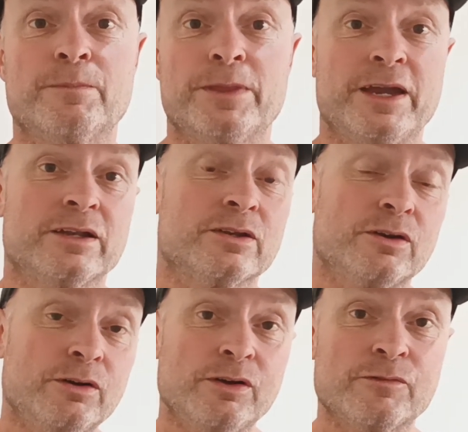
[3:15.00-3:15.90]
And
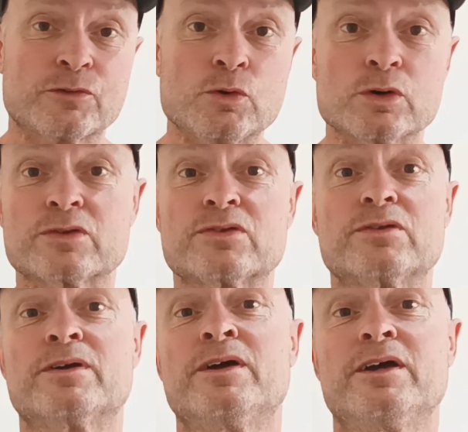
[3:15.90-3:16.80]
of
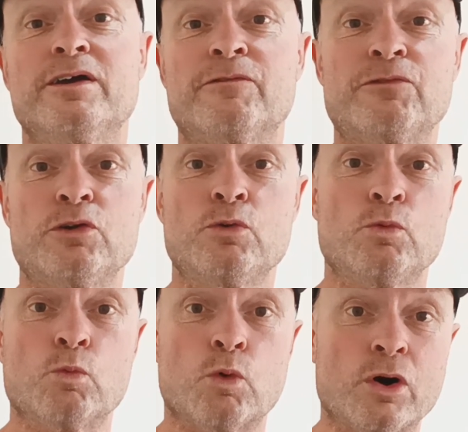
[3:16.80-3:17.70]
course, if you
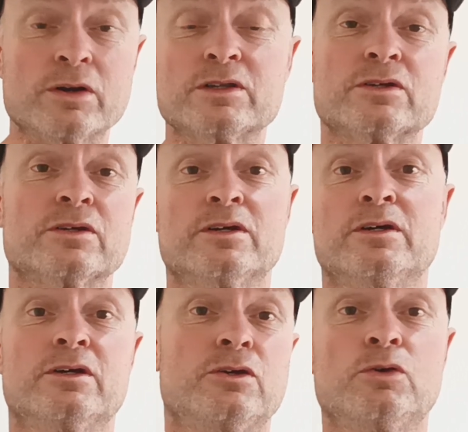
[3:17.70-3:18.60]
want
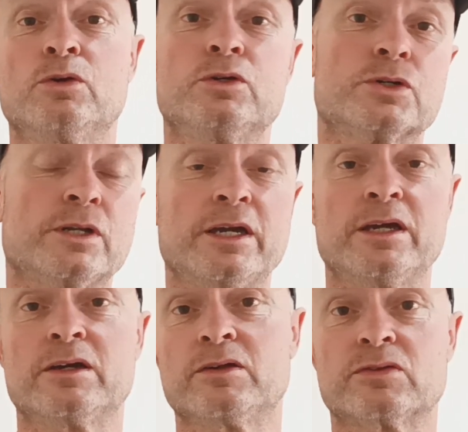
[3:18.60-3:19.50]
huge
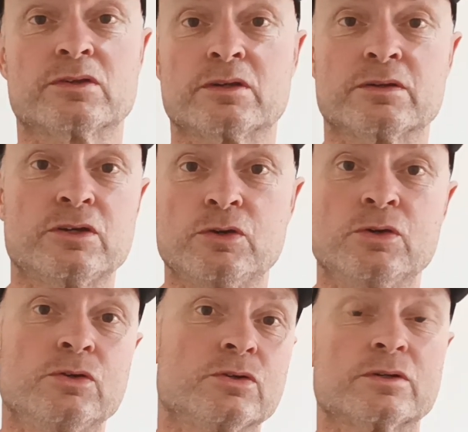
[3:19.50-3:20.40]
legs and
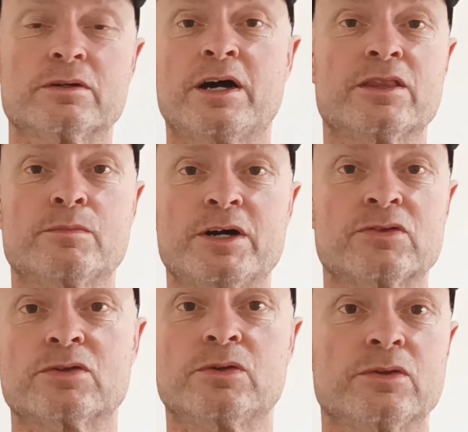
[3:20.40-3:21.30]
huge other
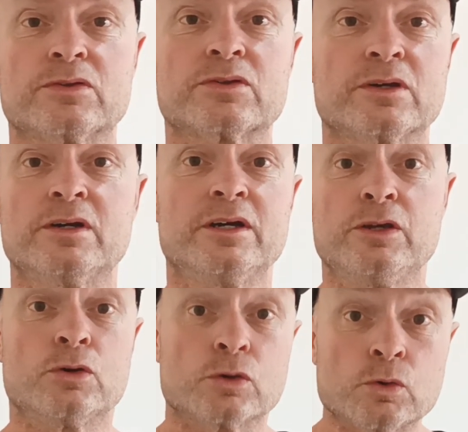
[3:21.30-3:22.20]
muscles,
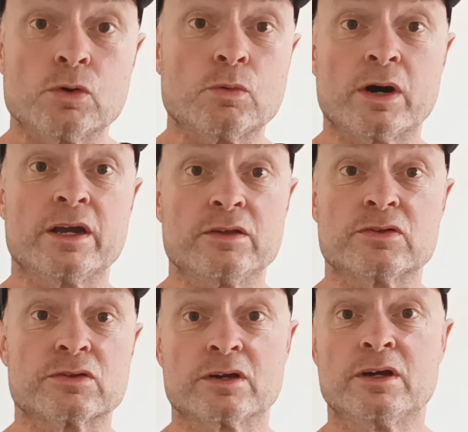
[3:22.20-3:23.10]
you can
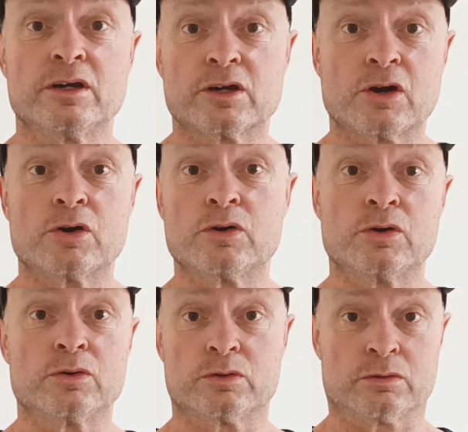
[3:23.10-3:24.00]
always
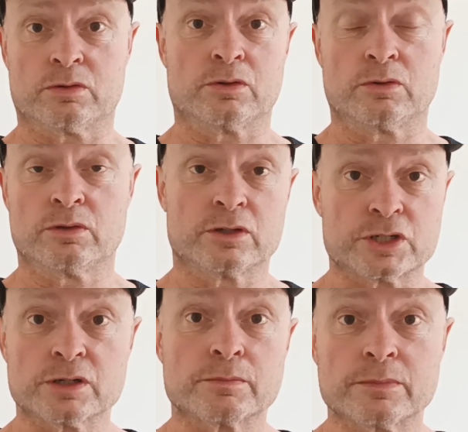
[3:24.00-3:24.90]
go to the
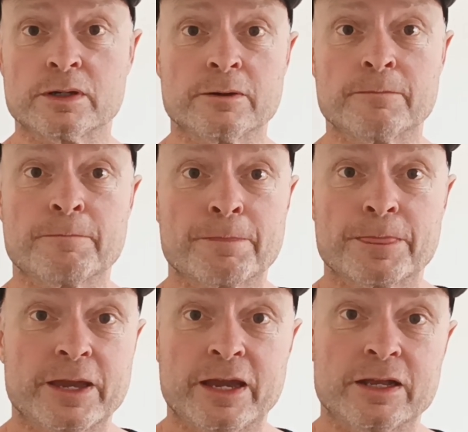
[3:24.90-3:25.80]
gym
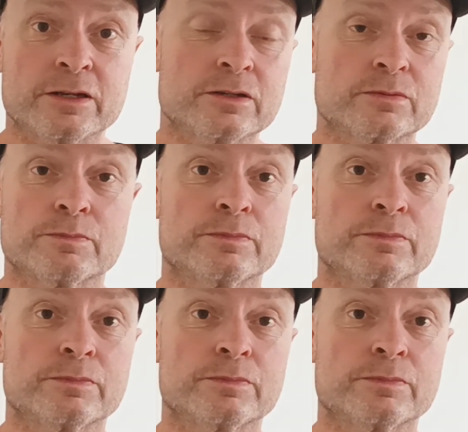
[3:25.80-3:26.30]
and